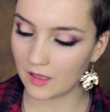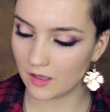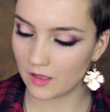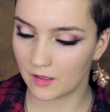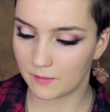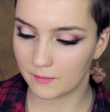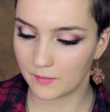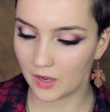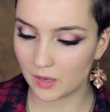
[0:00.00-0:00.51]

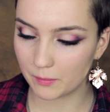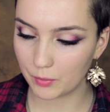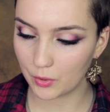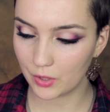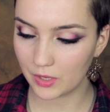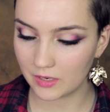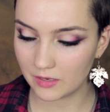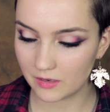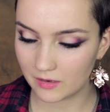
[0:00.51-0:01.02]
um, I
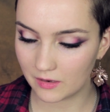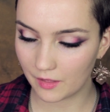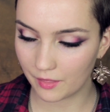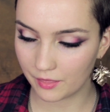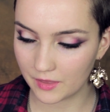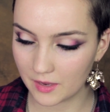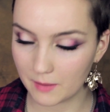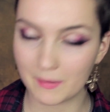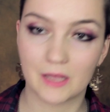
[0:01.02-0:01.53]
put in
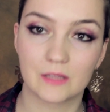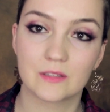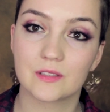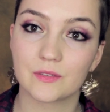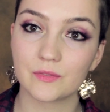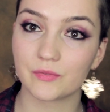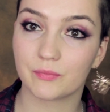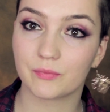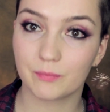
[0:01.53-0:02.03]
the amount
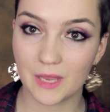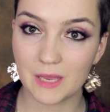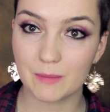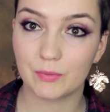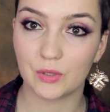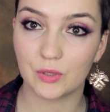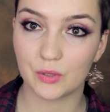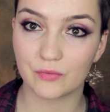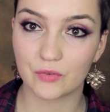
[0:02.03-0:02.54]
of
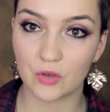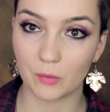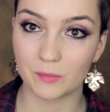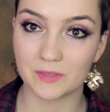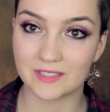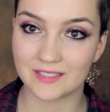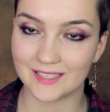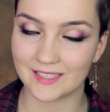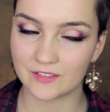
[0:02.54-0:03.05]
people who've
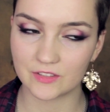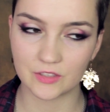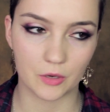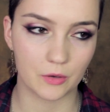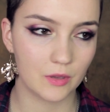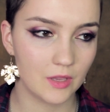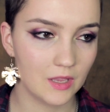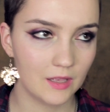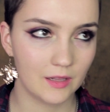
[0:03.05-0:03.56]
commented,
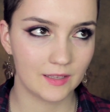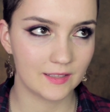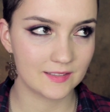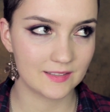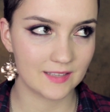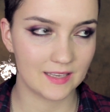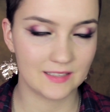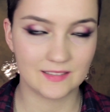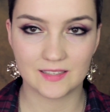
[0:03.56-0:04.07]
so
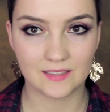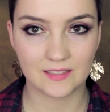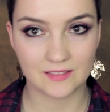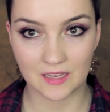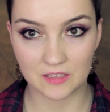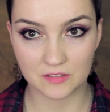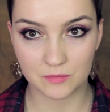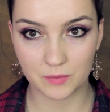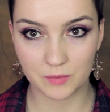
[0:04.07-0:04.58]
let's say six
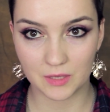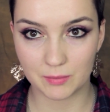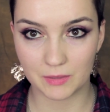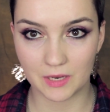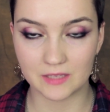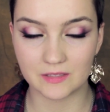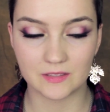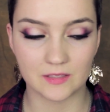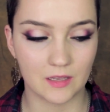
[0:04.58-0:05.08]
thousand
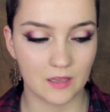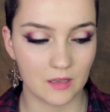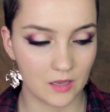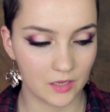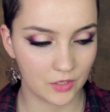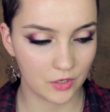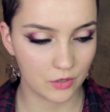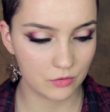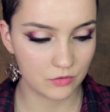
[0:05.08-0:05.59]
people enter,
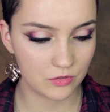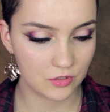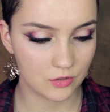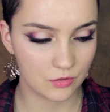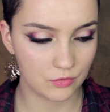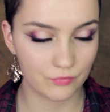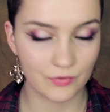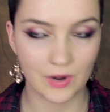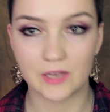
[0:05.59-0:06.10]
I go to
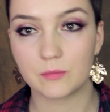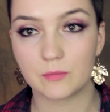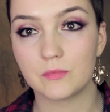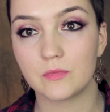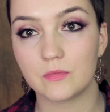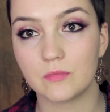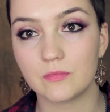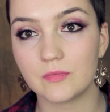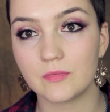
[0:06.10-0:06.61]

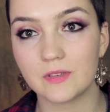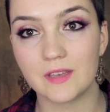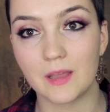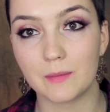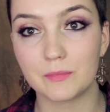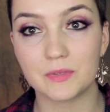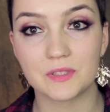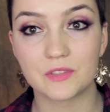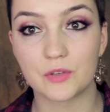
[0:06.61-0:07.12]
random
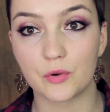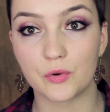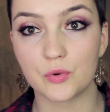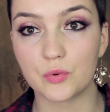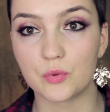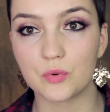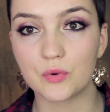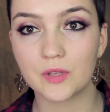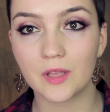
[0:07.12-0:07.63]
numbers dot
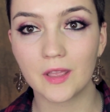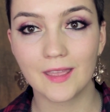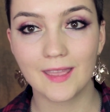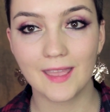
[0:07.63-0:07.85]
org,